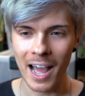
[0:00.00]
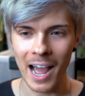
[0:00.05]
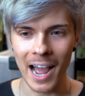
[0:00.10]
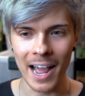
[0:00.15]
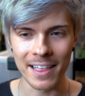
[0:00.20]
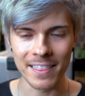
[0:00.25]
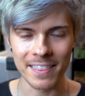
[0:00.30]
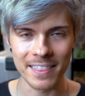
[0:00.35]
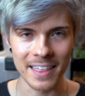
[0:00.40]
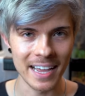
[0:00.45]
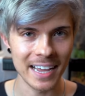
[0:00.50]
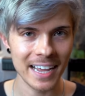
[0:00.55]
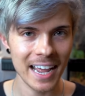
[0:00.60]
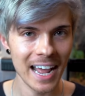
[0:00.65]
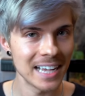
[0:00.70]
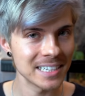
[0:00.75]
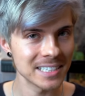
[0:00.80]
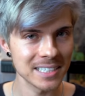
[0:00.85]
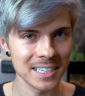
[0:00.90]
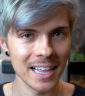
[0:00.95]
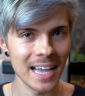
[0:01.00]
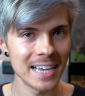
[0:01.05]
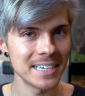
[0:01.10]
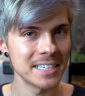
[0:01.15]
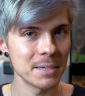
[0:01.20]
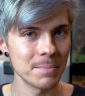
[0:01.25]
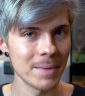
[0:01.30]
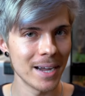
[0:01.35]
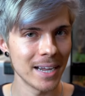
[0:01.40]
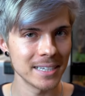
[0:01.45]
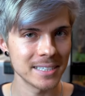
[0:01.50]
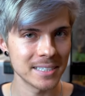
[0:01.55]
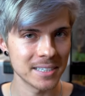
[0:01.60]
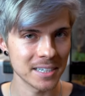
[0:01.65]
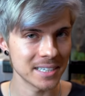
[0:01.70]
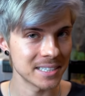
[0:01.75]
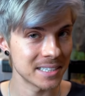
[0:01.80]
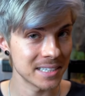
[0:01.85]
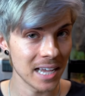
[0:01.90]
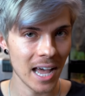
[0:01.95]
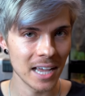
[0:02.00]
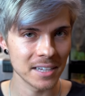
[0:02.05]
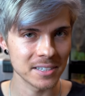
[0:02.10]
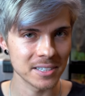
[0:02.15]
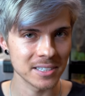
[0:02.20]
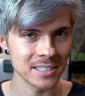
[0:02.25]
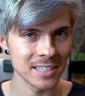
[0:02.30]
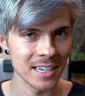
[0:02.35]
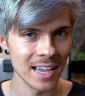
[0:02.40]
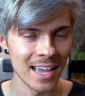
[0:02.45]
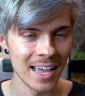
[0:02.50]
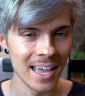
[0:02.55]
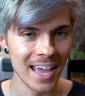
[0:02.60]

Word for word: I think has led to my success.